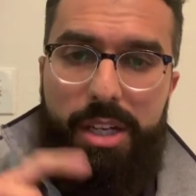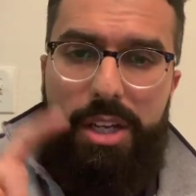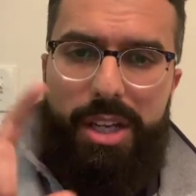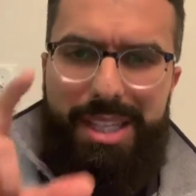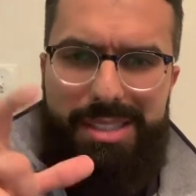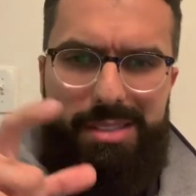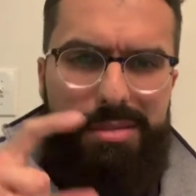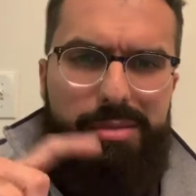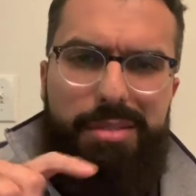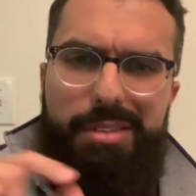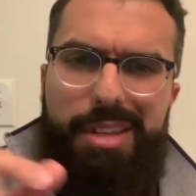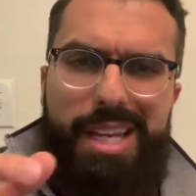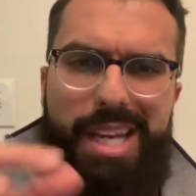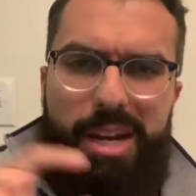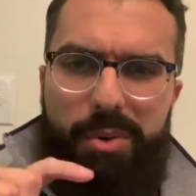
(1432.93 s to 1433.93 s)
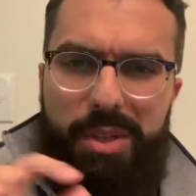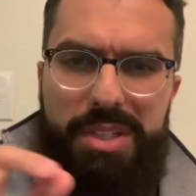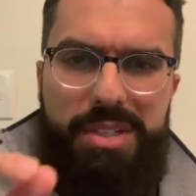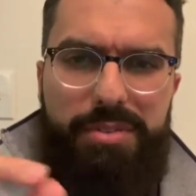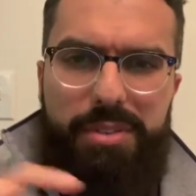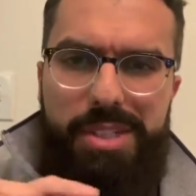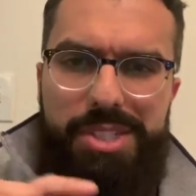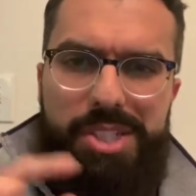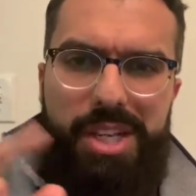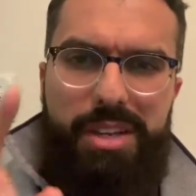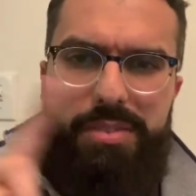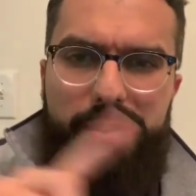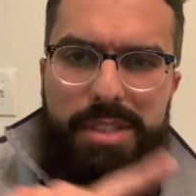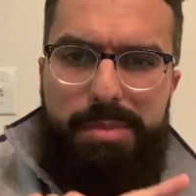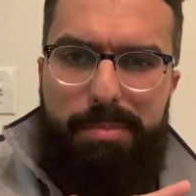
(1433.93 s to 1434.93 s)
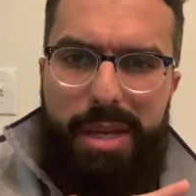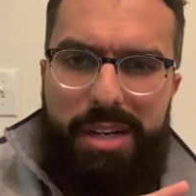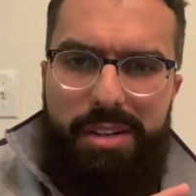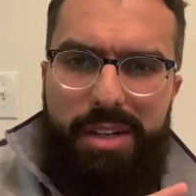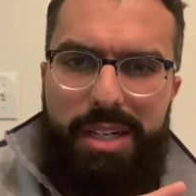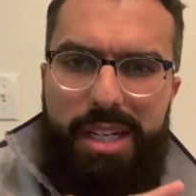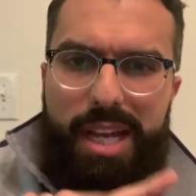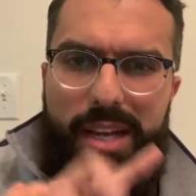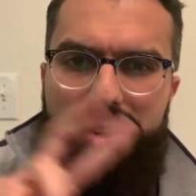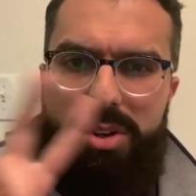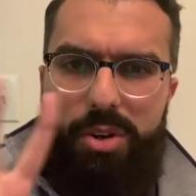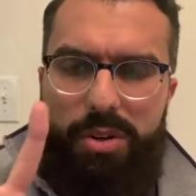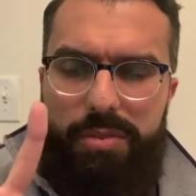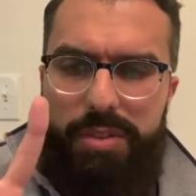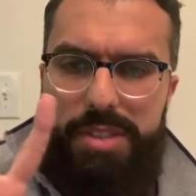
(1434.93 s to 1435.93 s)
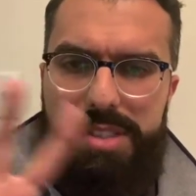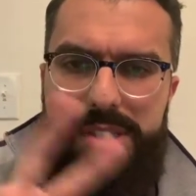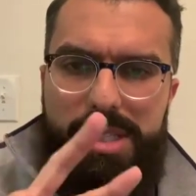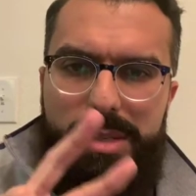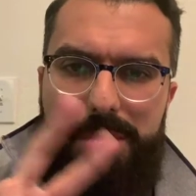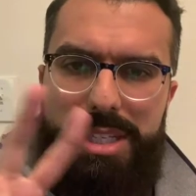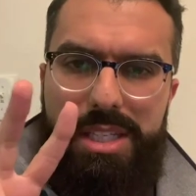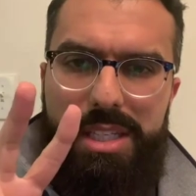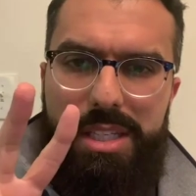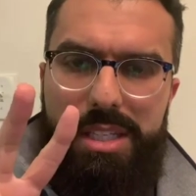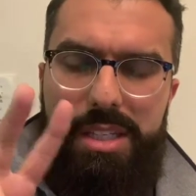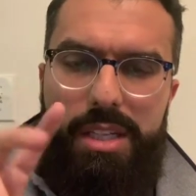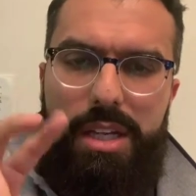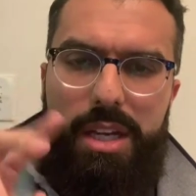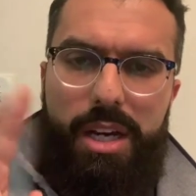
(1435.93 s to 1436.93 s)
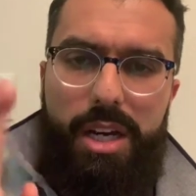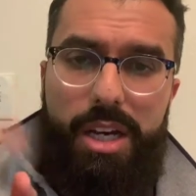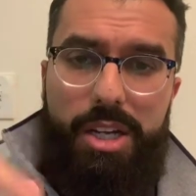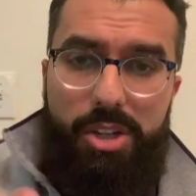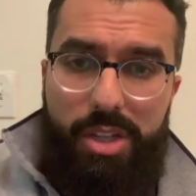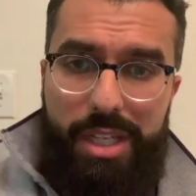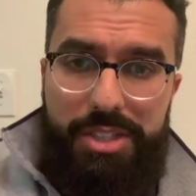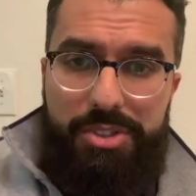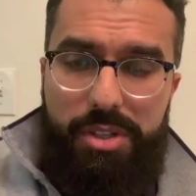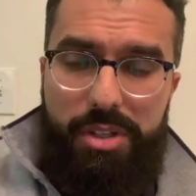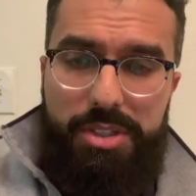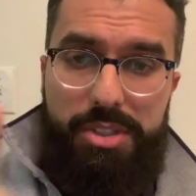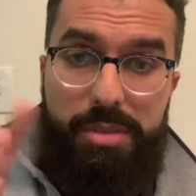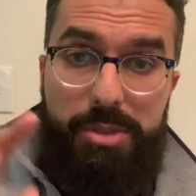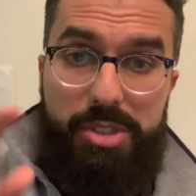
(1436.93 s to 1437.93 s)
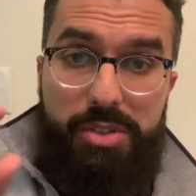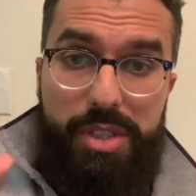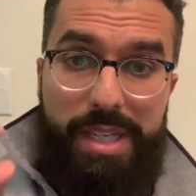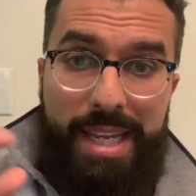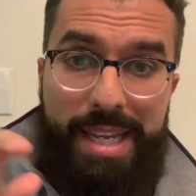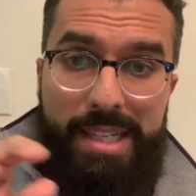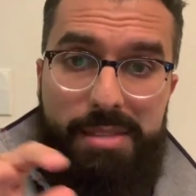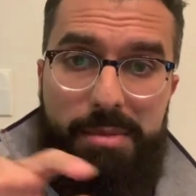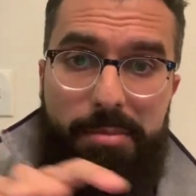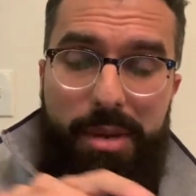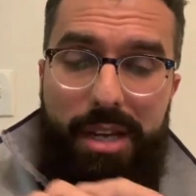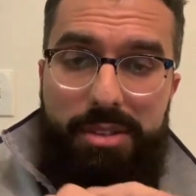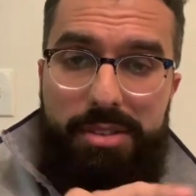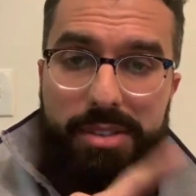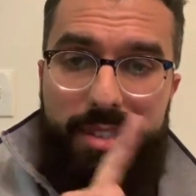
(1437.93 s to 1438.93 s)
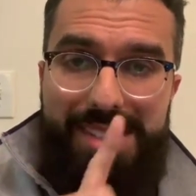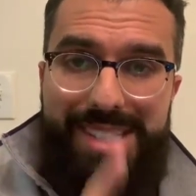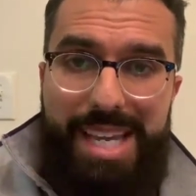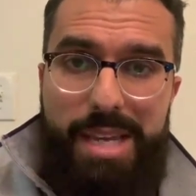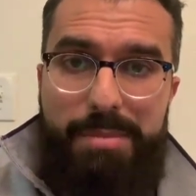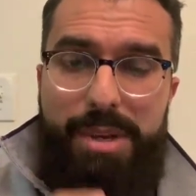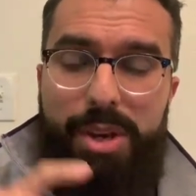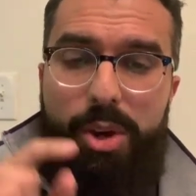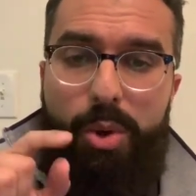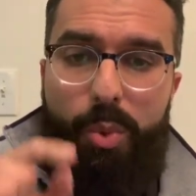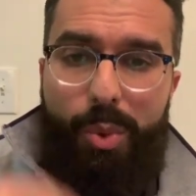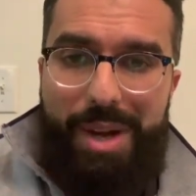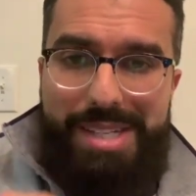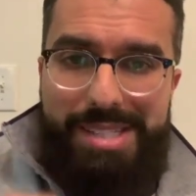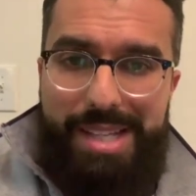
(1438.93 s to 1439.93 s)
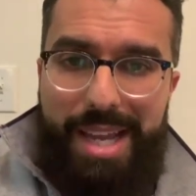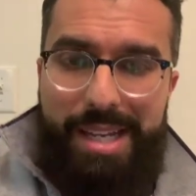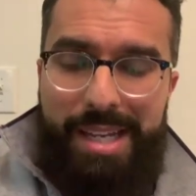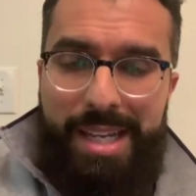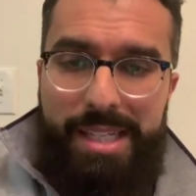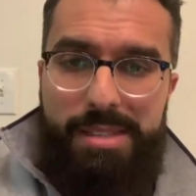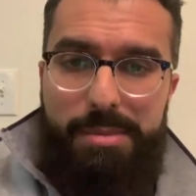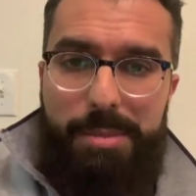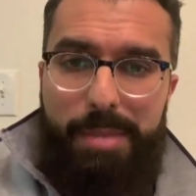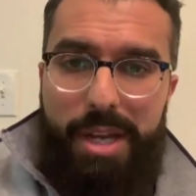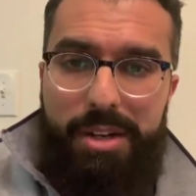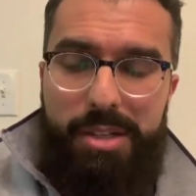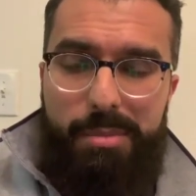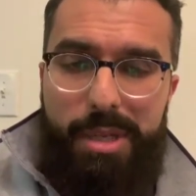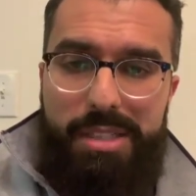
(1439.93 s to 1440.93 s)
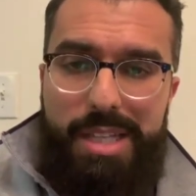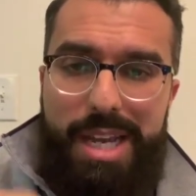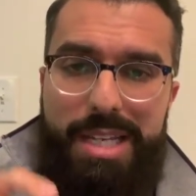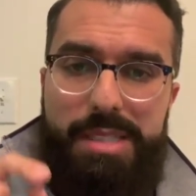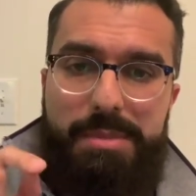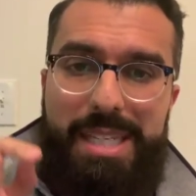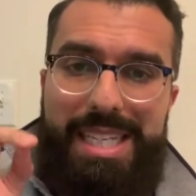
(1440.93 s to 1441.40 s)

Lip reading: They can't really differentiate if it's pancreatic adeno or if it's CBD cholangiocarcinoma. So the enhancement pattern is the same. What is that enhancement pattern you're about to ask me?